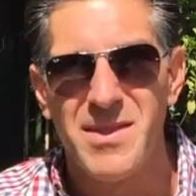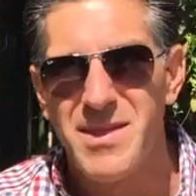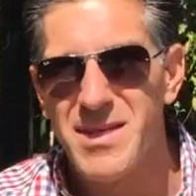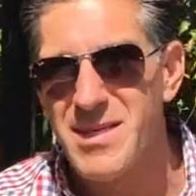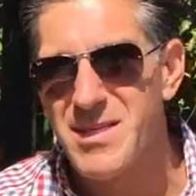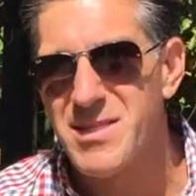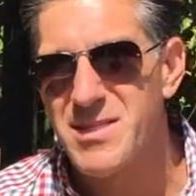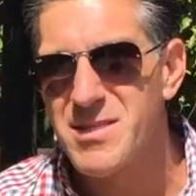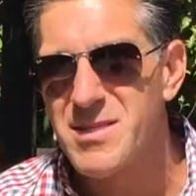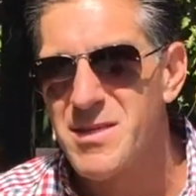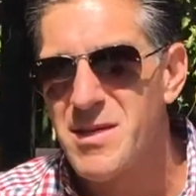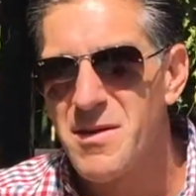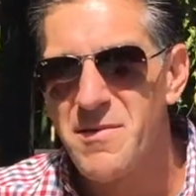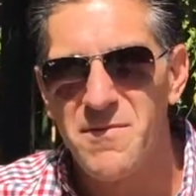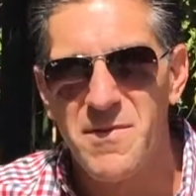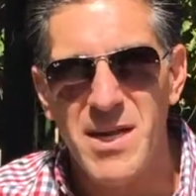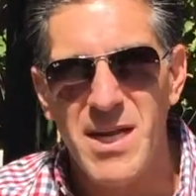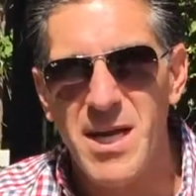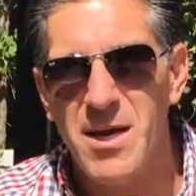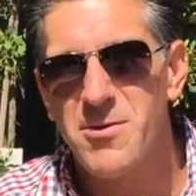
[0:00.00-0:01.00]
This
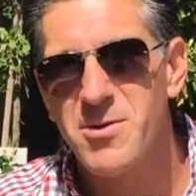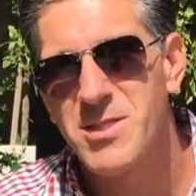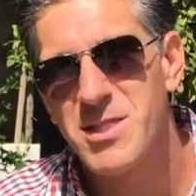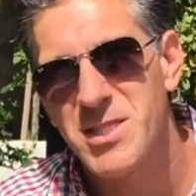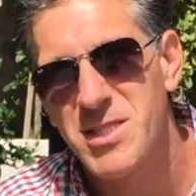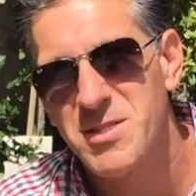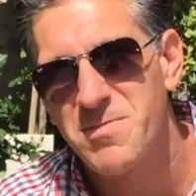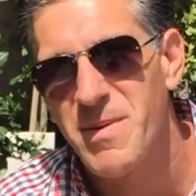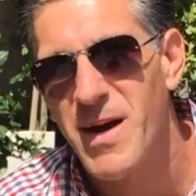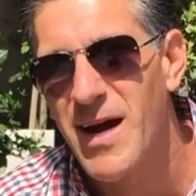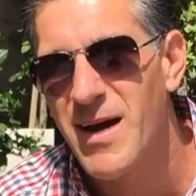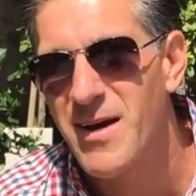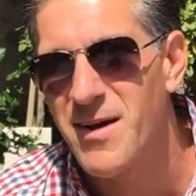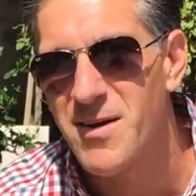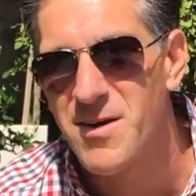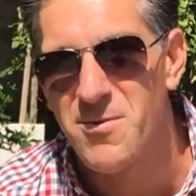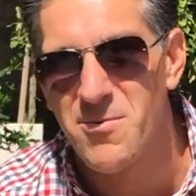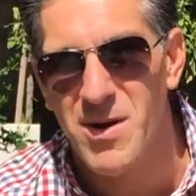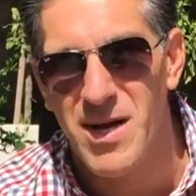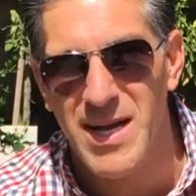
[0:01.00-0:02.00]
video was
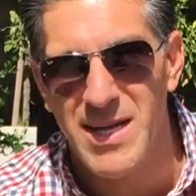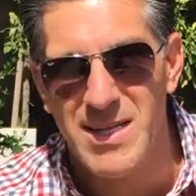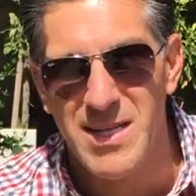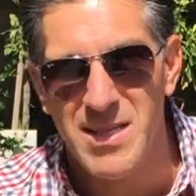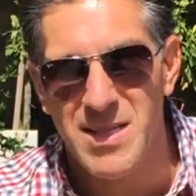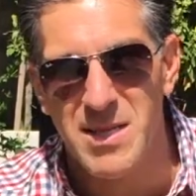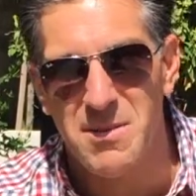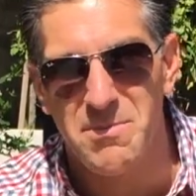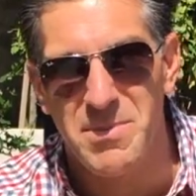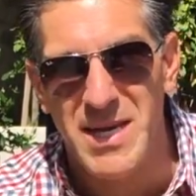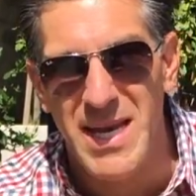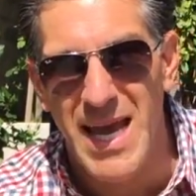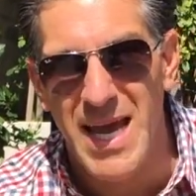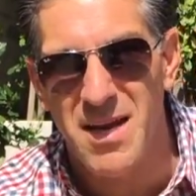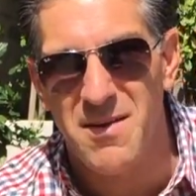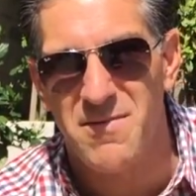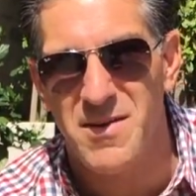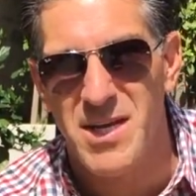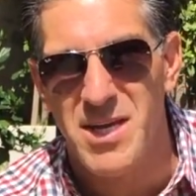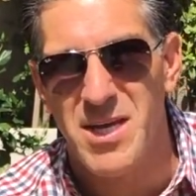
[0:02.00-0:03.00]
inspired when I did the
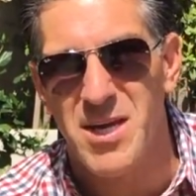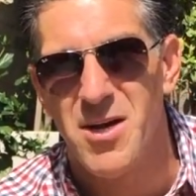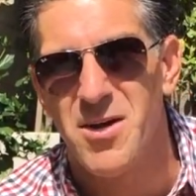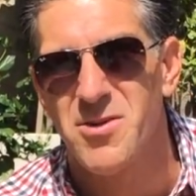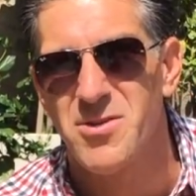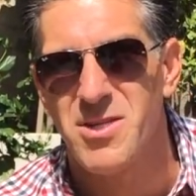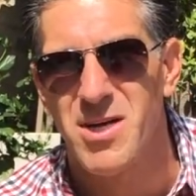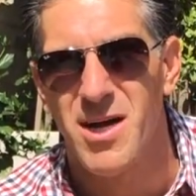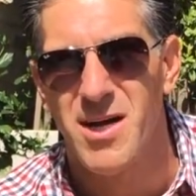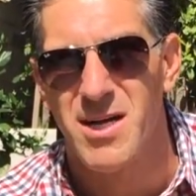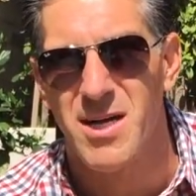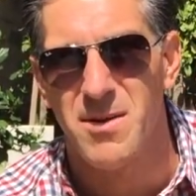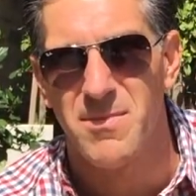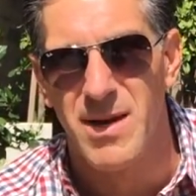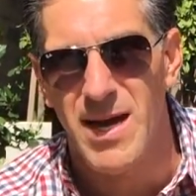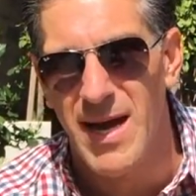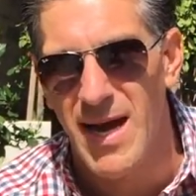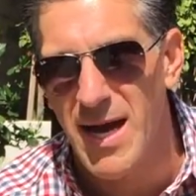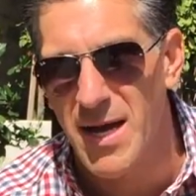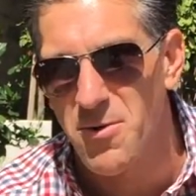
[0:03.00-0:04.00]
banana video talking
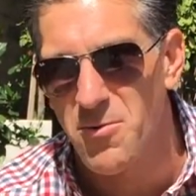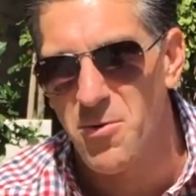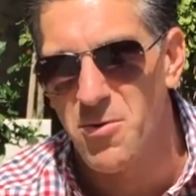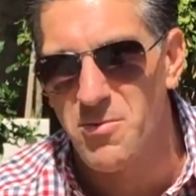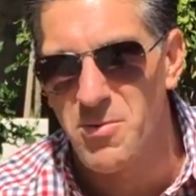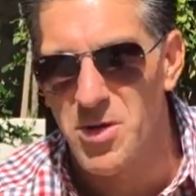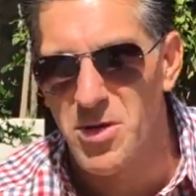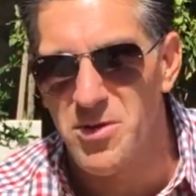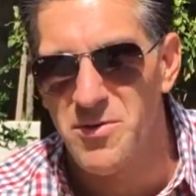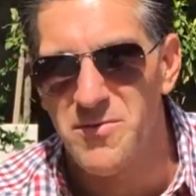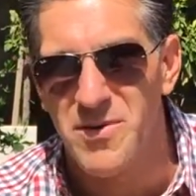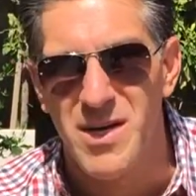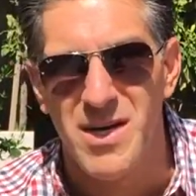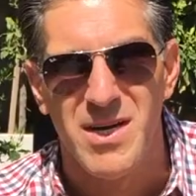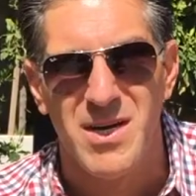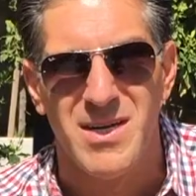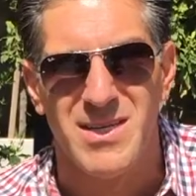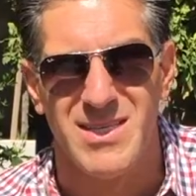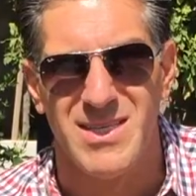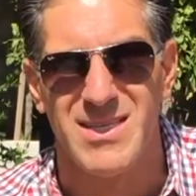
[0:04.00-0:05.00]
about how to remove
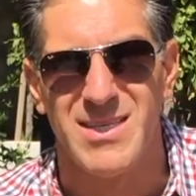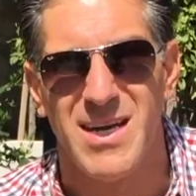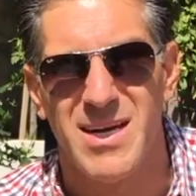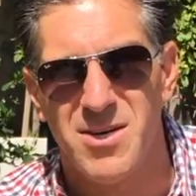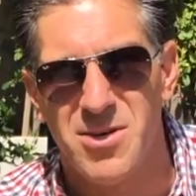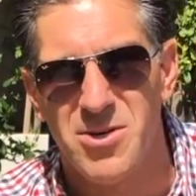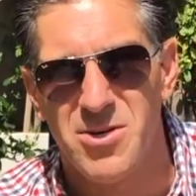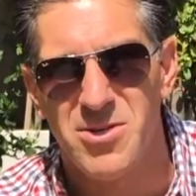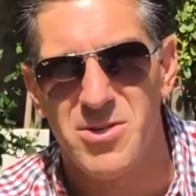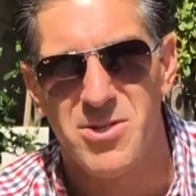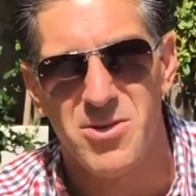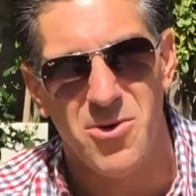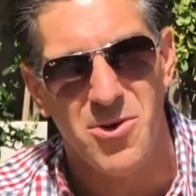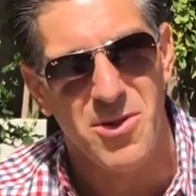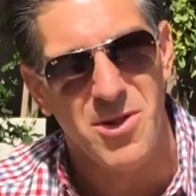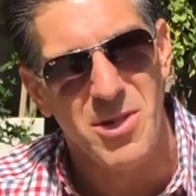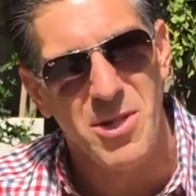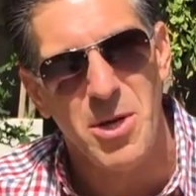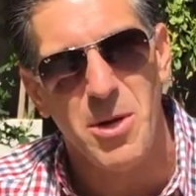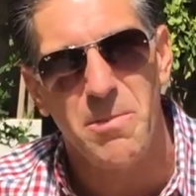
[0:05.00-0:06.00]
suckers or
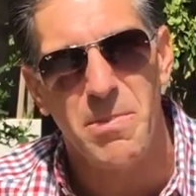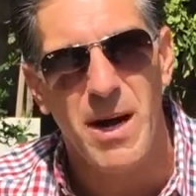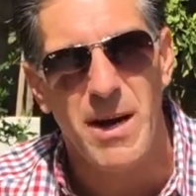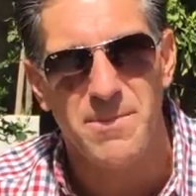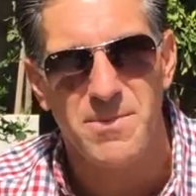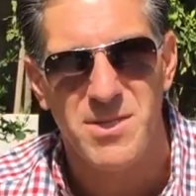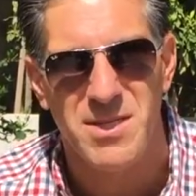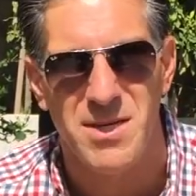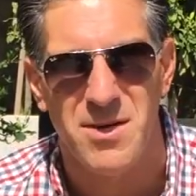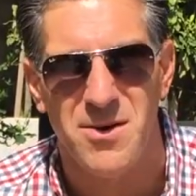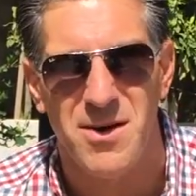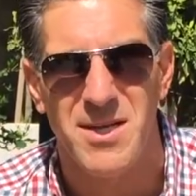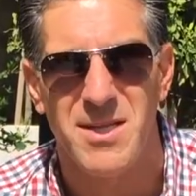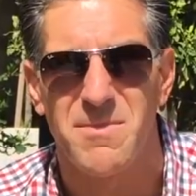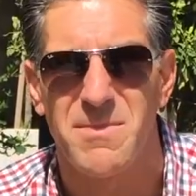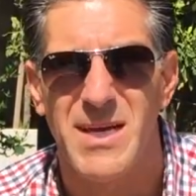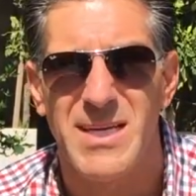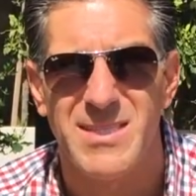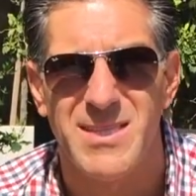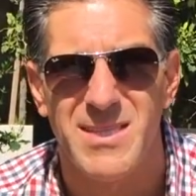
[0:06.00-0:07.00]
the little pups that are at the
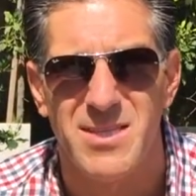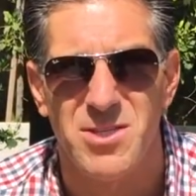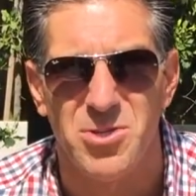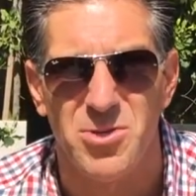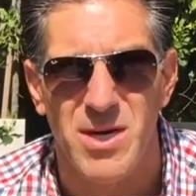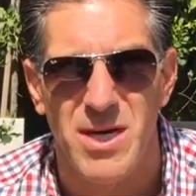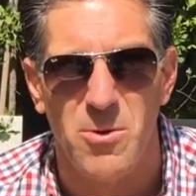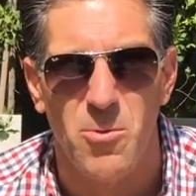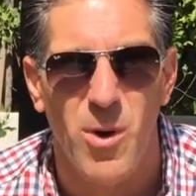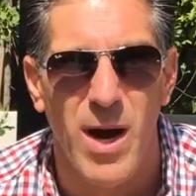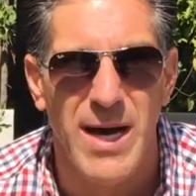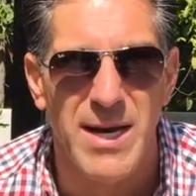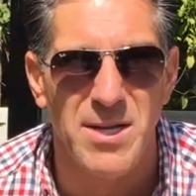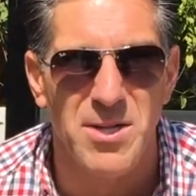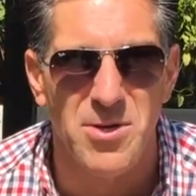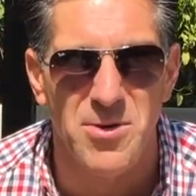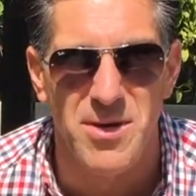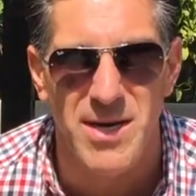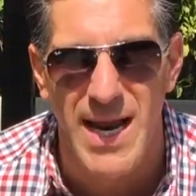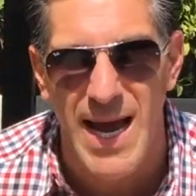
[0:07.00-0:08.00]
base of the tree and why to
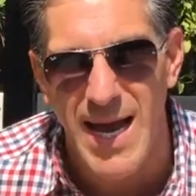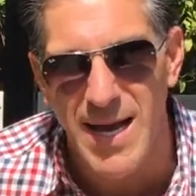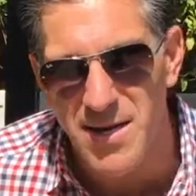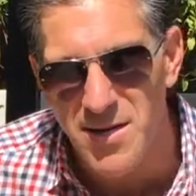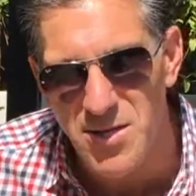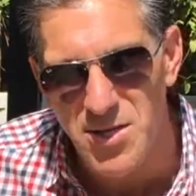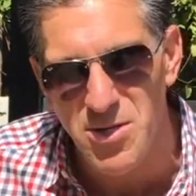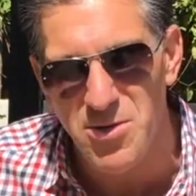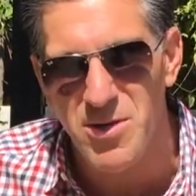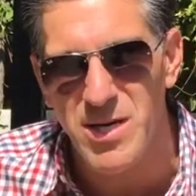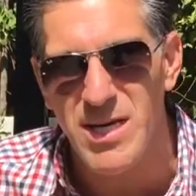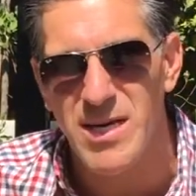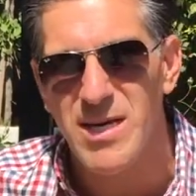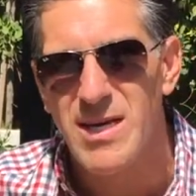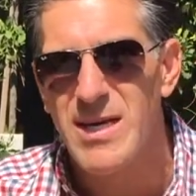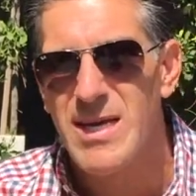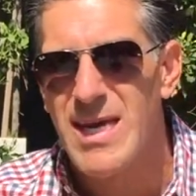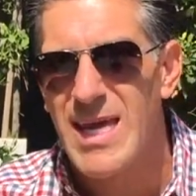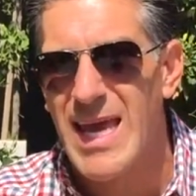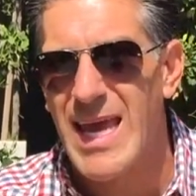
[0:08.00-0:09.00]
do it and how to do it.
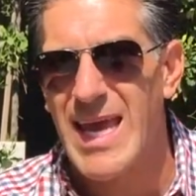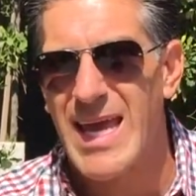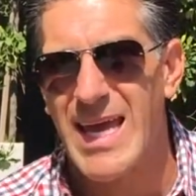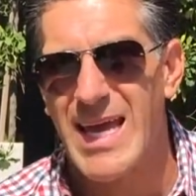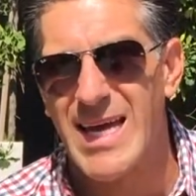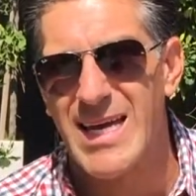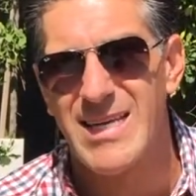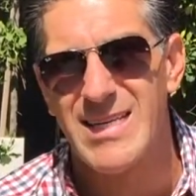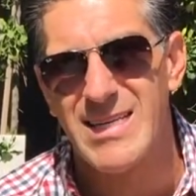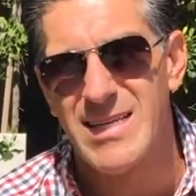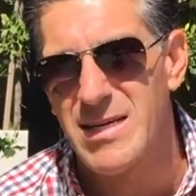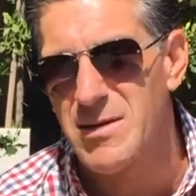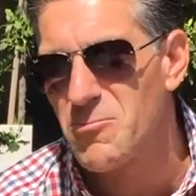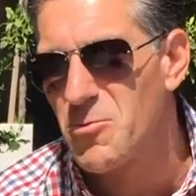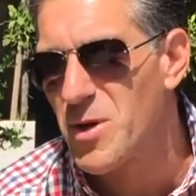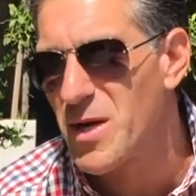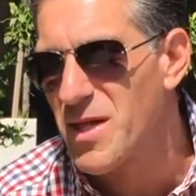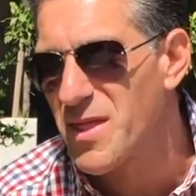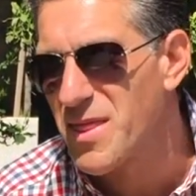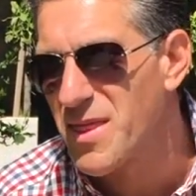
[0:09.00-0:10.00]
And
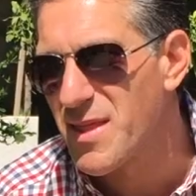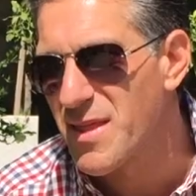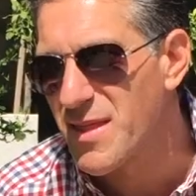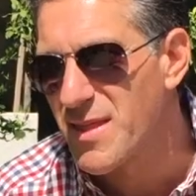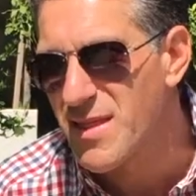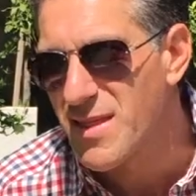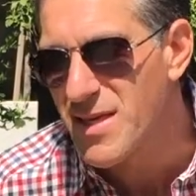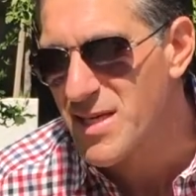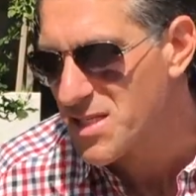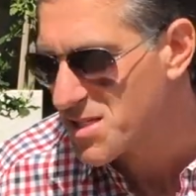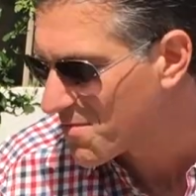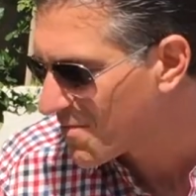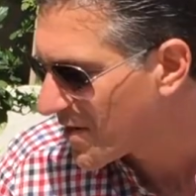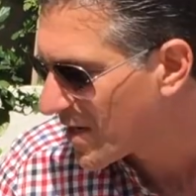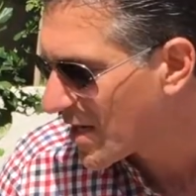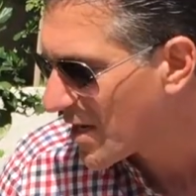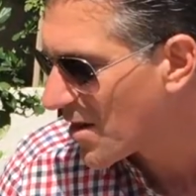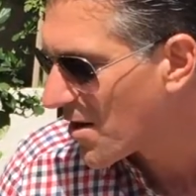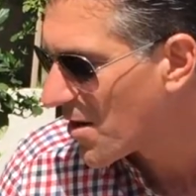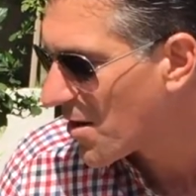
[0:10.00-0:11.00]
with this
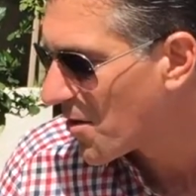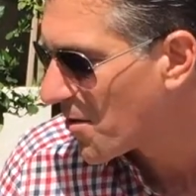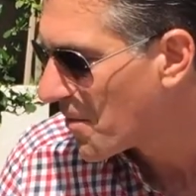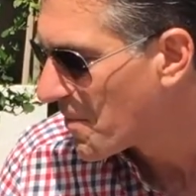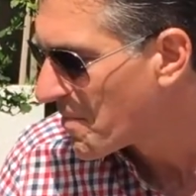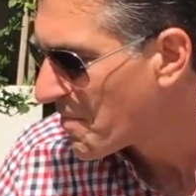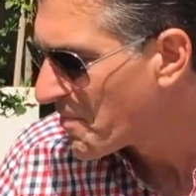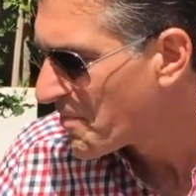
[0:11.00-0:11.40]
video,